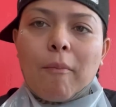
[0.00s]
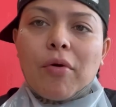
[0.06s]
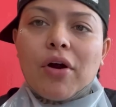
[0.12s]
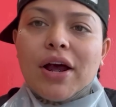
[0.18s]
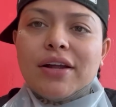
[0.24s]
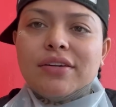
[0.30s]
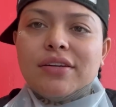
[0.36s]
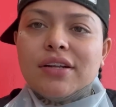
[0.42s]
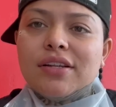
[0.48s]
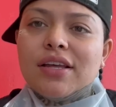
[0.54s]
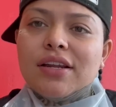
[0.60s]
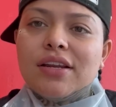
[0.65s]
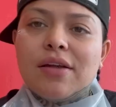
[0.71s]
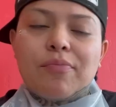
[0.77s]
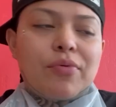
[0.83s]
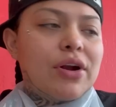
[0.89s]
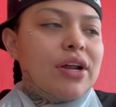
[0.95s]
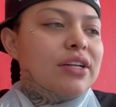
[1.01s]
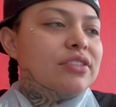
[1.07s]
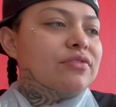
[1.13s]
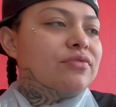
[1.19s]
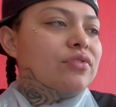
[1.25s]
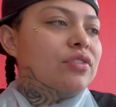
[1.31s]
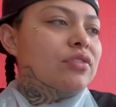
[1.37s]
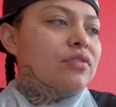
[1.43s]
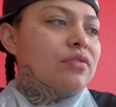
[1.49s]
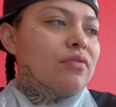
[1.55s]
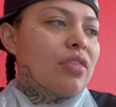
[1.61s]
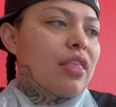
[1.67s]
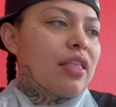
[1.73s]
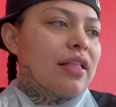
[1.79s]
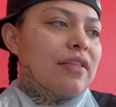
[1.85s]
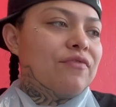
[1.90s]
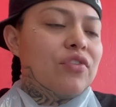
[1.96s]
Bro, I did get depressed
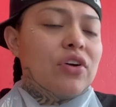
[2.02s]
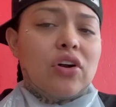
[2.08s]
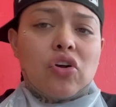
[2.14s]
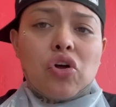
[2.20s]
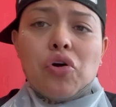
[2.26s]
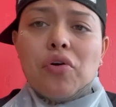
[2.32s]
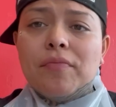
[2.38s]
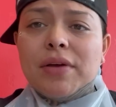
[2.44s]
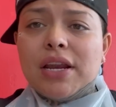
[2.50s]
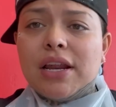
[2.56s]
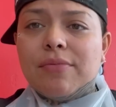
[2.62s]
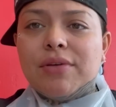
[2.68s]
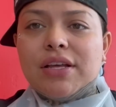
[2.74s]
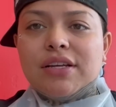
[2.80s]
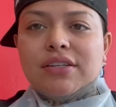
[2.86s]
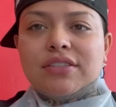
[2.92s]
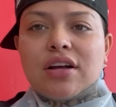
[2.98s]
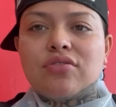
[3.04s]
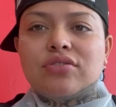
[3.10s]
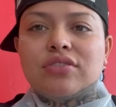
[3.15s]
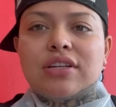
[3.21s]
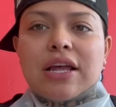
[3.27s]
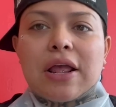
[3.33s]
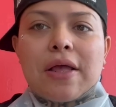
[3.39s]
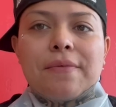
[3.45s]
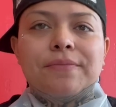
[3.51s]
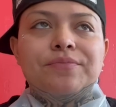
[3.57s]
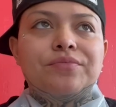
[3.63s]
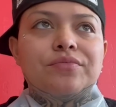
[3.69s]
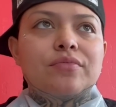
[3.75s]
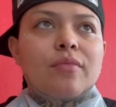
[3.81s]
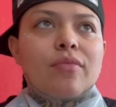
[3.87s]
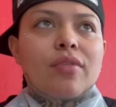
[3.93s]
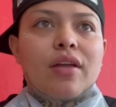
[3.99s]
for a cool minute because I was like,
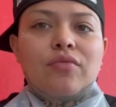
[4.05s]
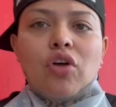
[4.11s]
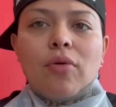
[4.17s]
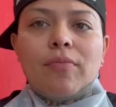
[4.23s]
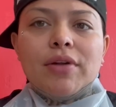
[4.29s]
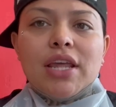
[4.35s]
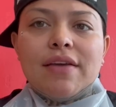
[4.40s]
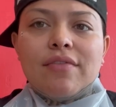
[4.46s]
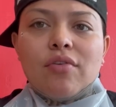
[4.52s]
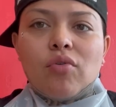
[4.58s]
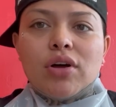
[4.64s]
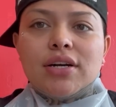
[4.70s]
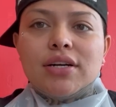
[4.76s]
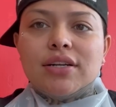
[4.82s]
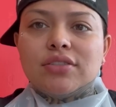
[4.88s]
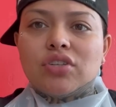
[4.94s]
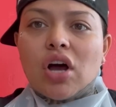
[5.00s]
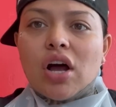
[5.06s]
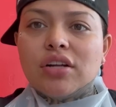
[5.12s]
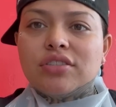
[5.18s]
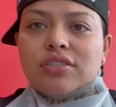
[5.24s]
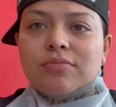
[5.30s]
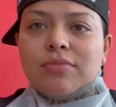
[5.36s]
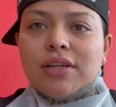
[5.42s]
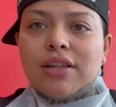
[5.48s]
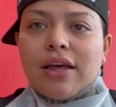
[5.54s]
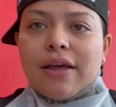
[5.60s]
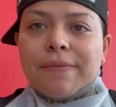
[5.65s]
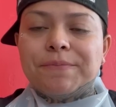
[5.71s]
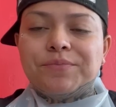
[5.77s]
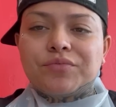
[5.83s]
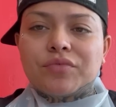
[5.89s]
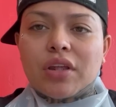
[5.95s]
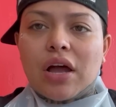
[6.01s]
nobody even wanted to talk to me. Like,
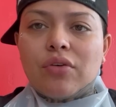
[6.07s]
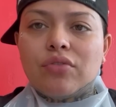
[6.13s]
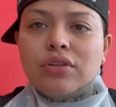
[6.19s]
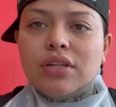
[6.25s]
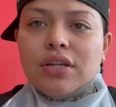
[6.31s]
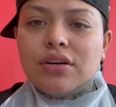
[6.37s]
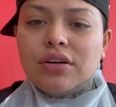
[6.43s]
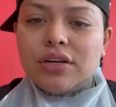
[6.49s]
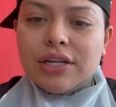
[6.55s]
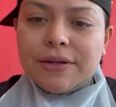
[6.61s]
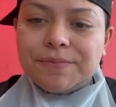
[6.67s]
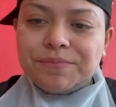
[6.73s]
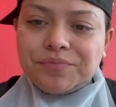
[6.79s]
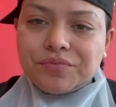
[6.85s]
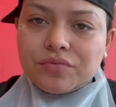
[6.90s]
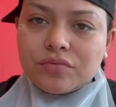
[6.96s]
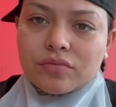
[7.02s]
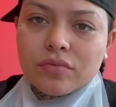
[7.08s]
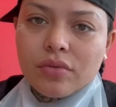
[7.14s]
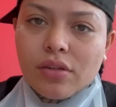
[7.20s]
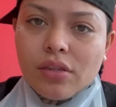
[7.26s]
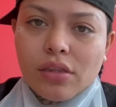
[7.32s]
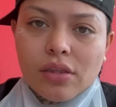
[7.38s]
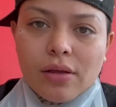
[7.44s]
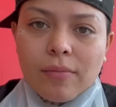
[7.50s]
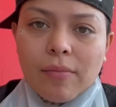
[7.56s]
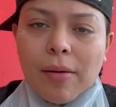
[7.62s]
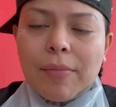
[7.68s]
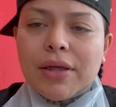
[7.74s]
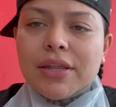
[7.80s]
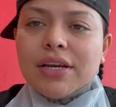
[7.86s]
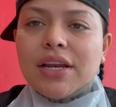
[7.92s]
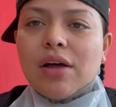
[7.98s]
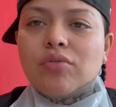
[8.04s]
I would literally, my
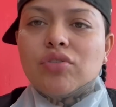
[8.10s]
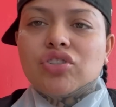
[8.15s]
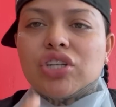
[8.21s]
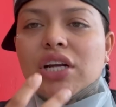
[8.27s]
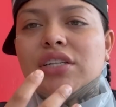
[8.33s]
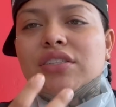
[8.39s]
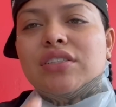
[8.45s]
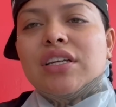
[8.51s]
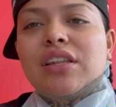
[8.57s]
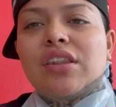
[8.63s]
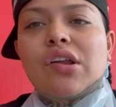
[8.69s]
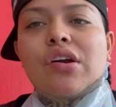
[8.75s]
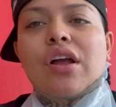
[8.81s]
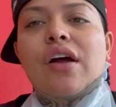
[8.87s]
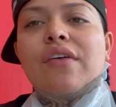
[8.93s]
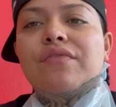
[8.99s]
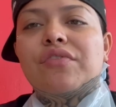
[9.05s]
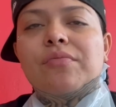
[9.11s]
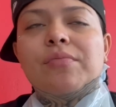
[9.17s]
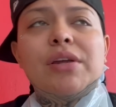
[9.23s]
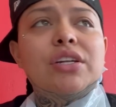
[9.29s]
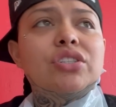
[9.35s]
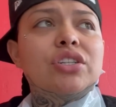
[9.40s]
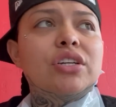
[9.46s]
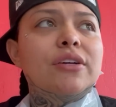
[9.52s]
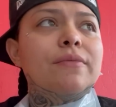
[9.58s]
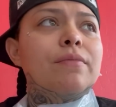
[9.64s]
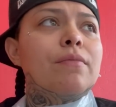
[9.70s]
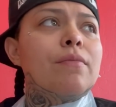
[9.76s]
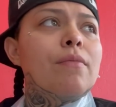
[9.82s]
madrina would try to sit there and comfort me and shit,